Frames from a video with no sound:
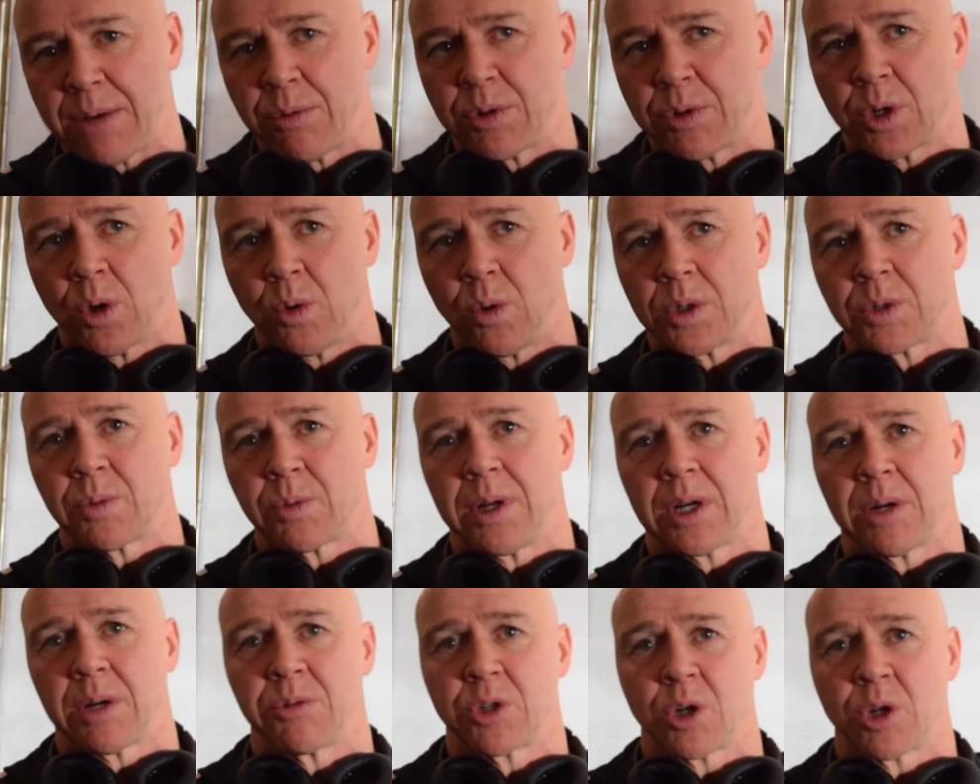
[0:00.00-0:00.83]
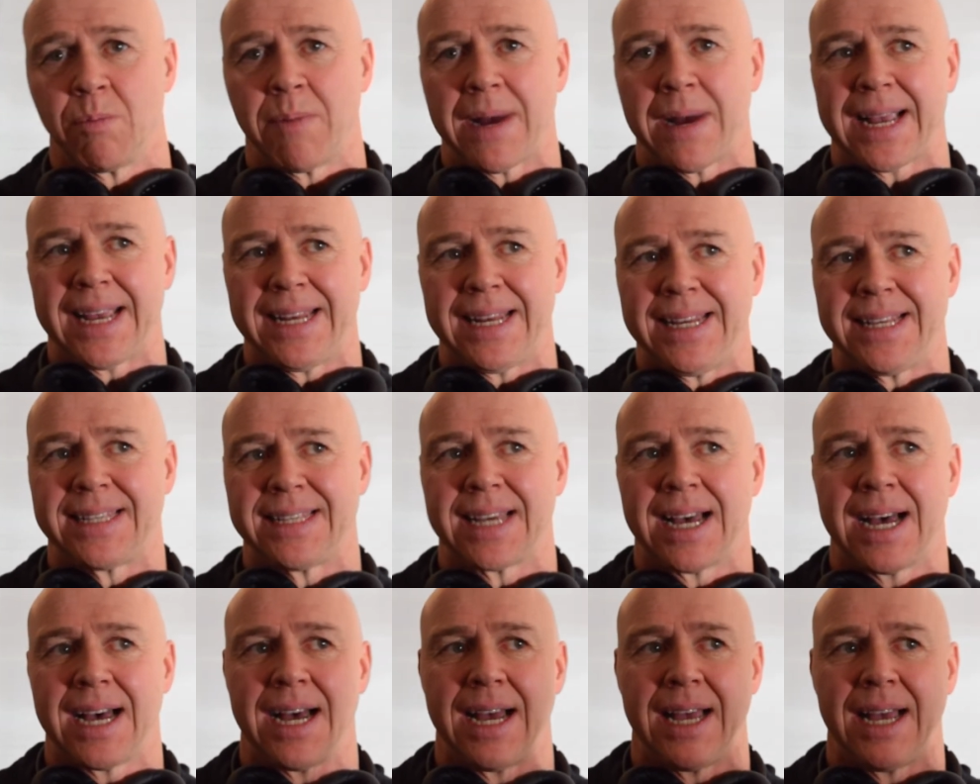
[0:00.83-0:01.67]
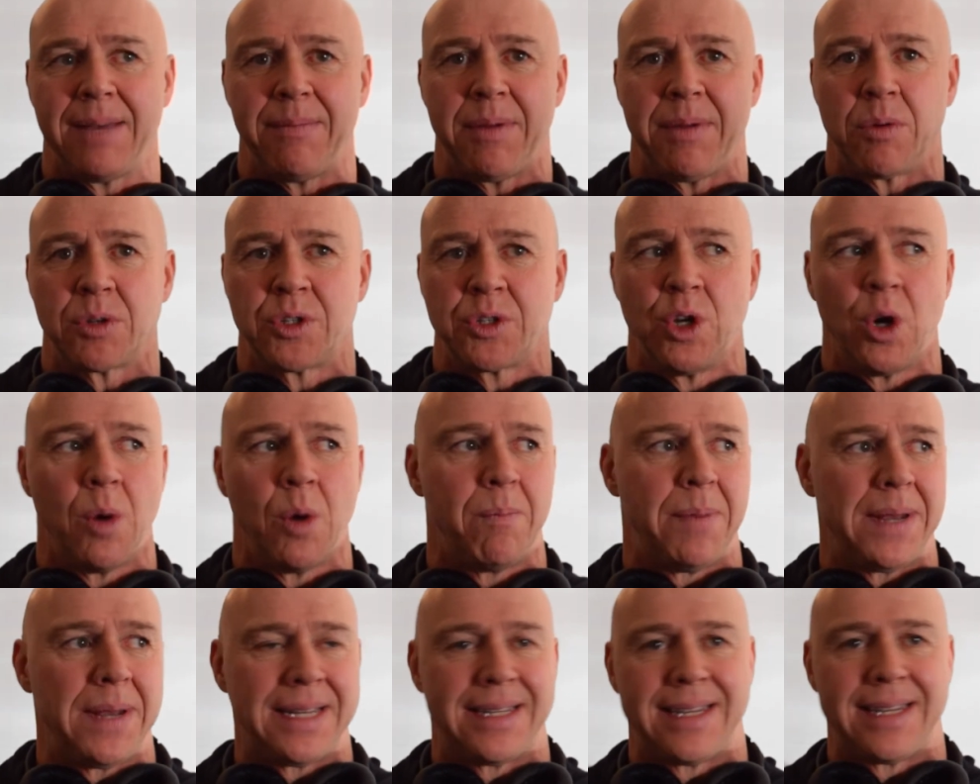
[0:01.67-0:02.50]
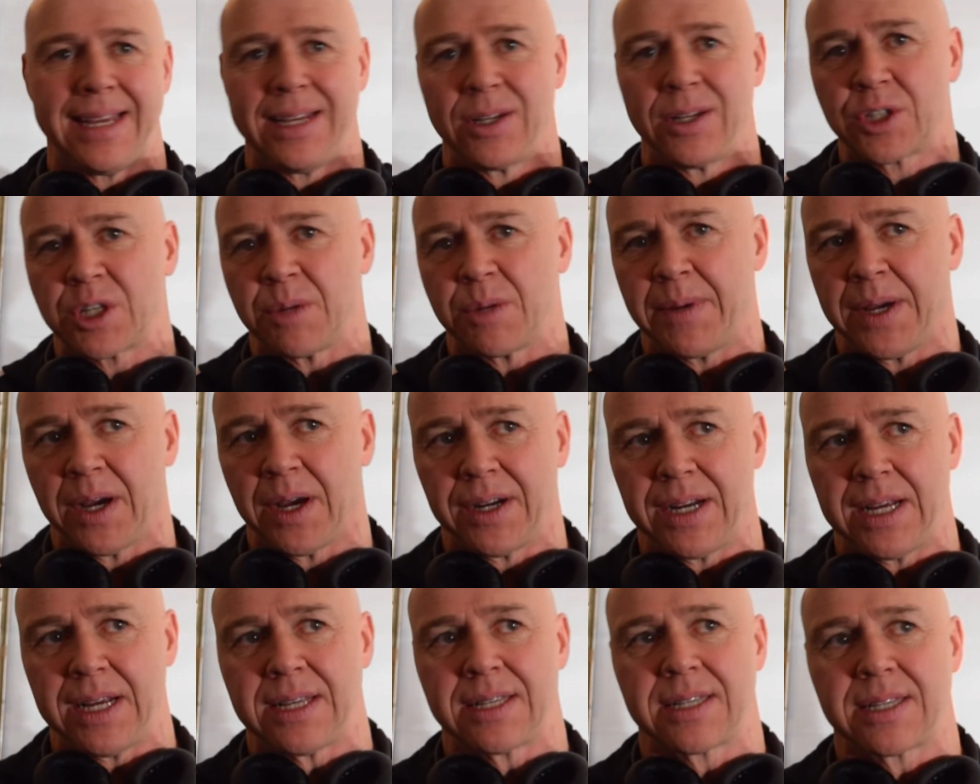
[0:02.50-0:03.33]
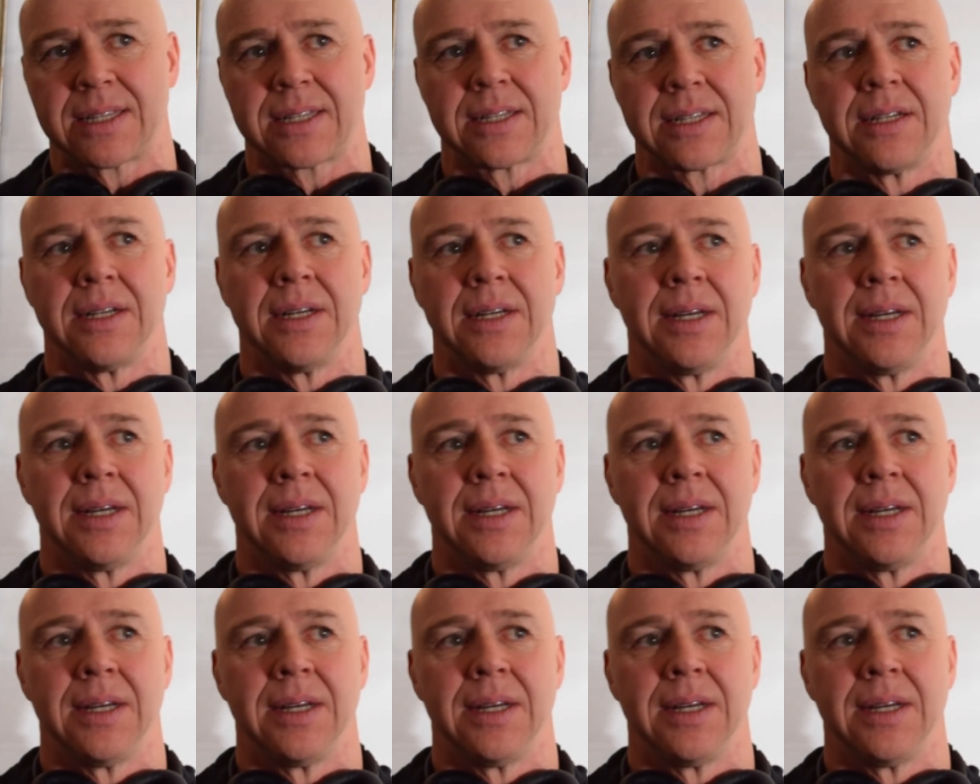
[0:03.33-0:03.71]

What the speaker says: He was always welcome to come back any time. It was no big deal, to be honest.